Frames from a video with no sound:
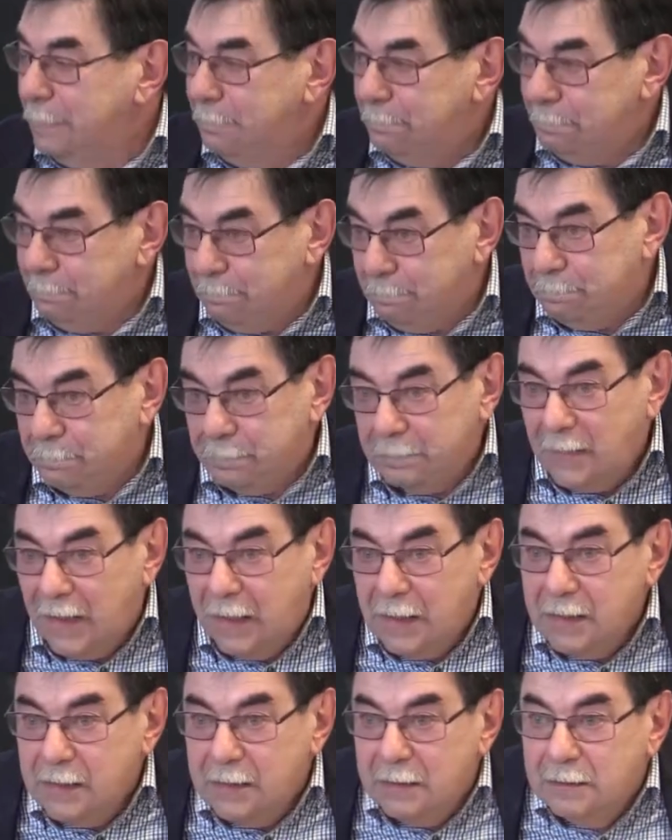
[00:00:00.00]
then the
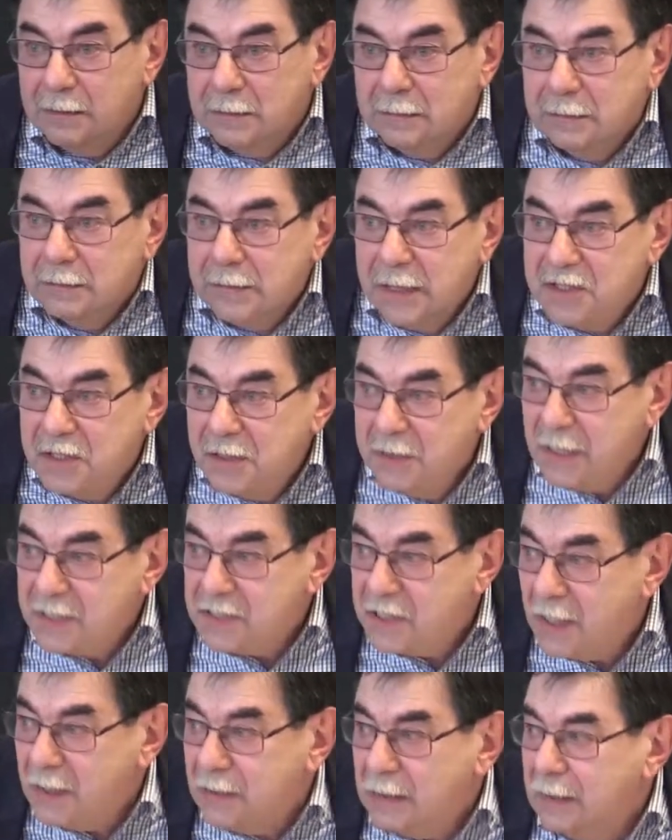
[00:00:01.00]

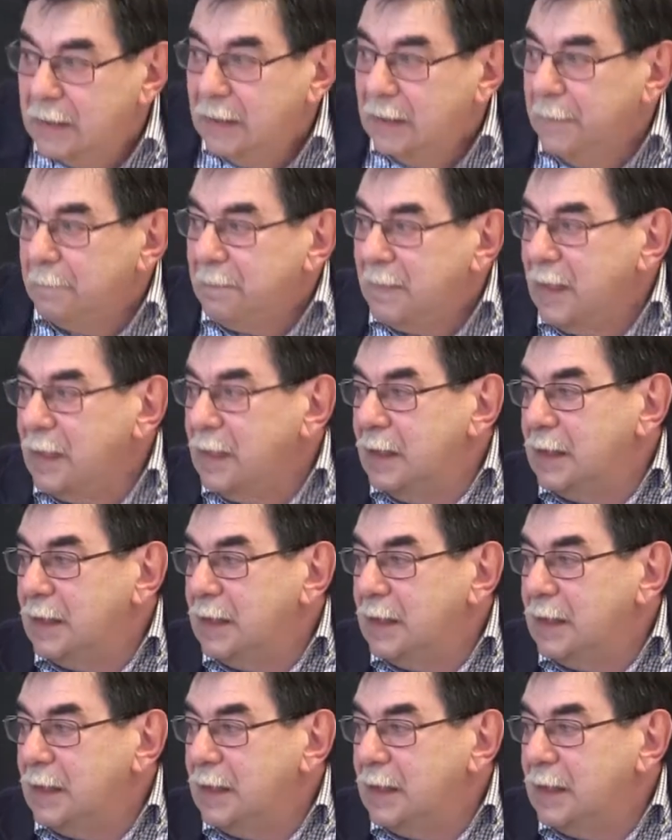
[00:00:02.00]
Brest Peace,